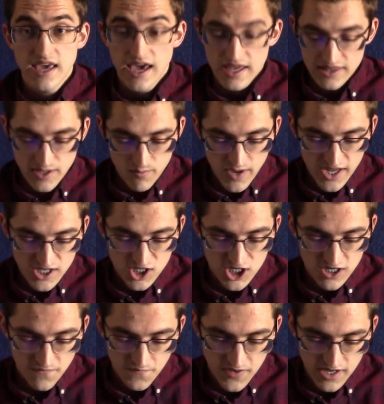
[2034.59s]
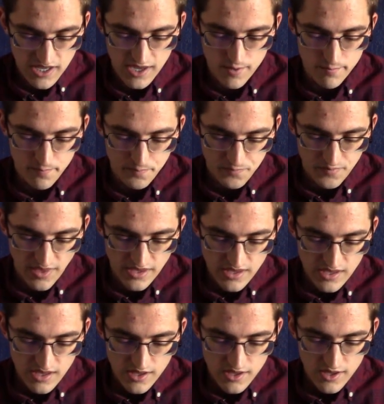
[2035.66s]
and they manage to defeat him.
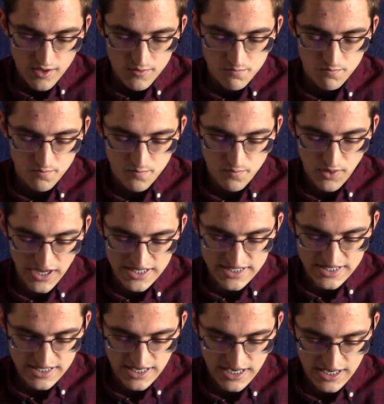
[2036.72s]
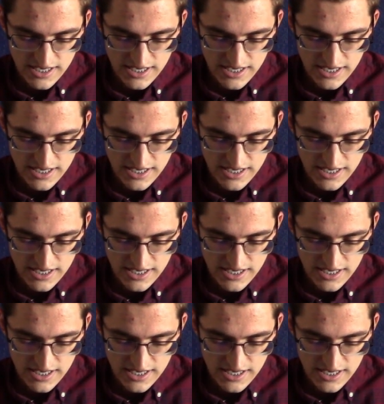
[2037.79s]
But,